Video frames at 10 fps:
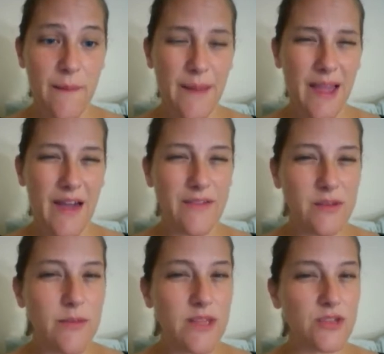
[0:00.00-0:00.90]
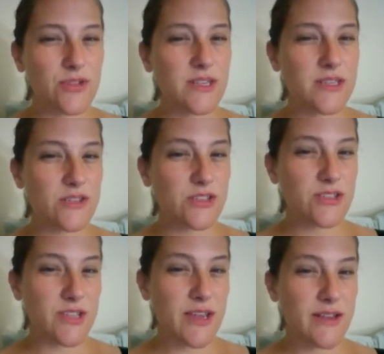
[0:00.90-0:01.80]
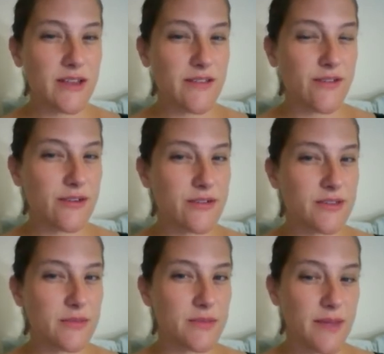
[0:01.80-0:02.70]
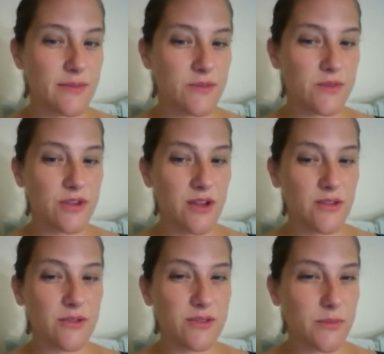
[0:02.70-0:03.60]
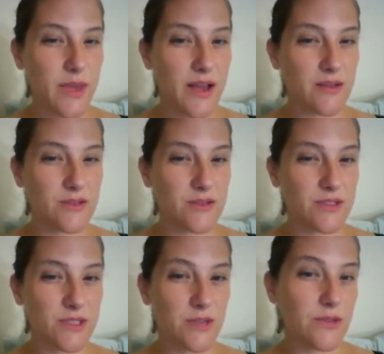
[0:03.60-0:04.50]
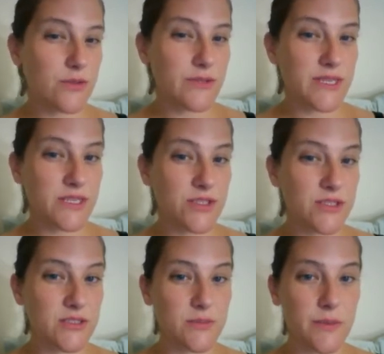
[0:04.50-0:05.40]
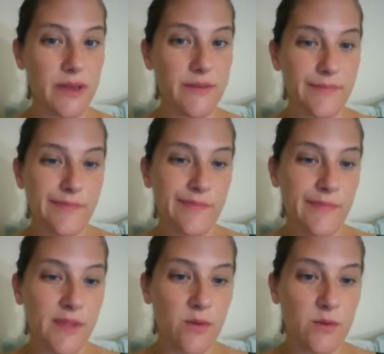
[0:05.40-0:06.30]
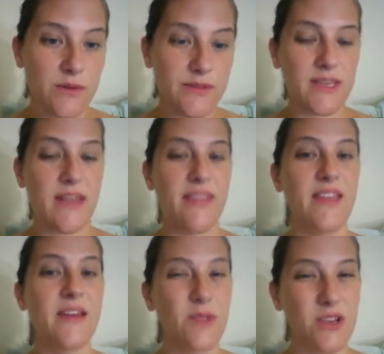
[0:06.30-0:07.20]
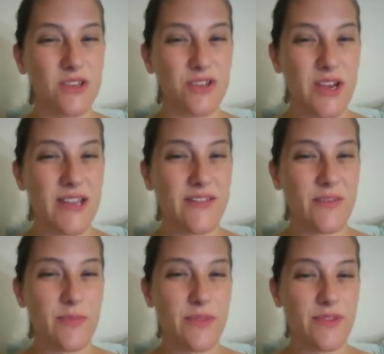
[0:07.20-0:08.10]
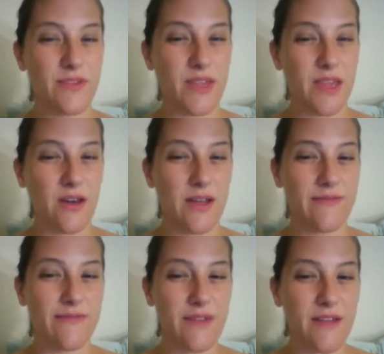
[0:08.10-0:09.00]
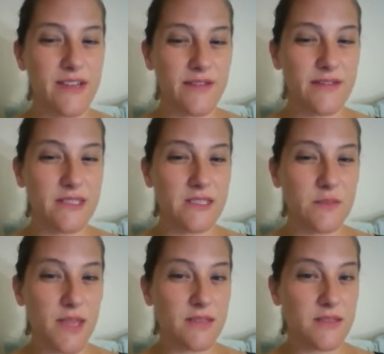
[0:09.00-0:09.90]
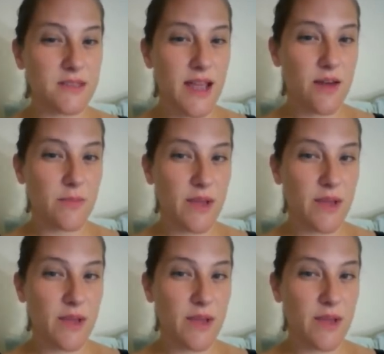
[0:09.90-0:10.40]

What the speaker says: I haven't measured inches yet, and I've heard sometimes when you're not losing pounds, you still lose inches, but we'll see. I think I'm going to try to give up the scale. I've definitely spaced it out